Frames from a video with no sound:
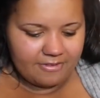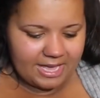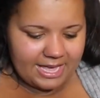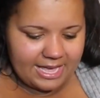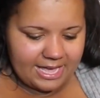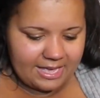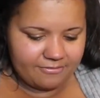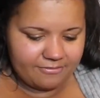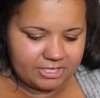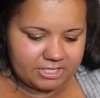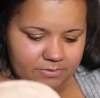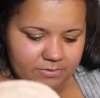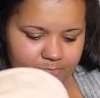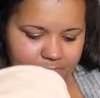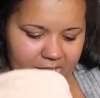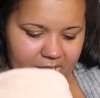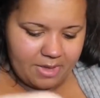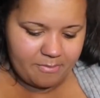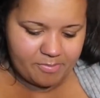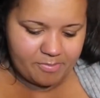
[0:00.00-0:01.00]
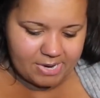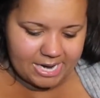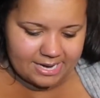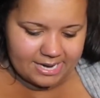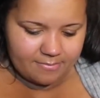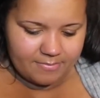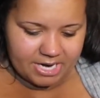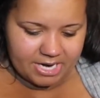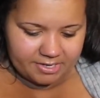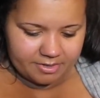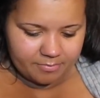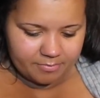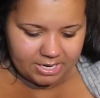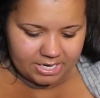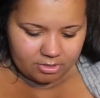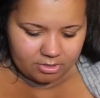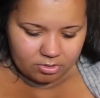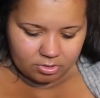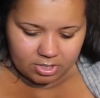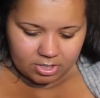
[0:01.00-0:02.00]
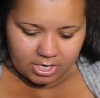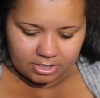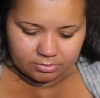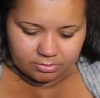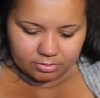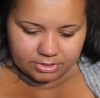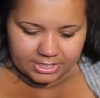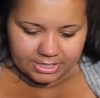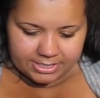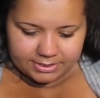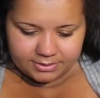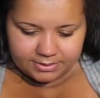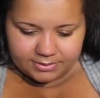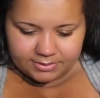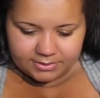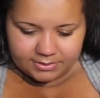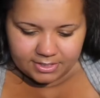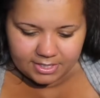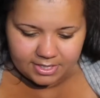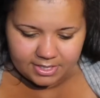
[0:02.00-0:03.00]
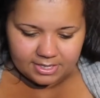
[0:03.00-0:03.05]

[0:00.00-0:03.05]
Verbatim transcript: I have, it's by a brand, American brand called Cuddle Duds,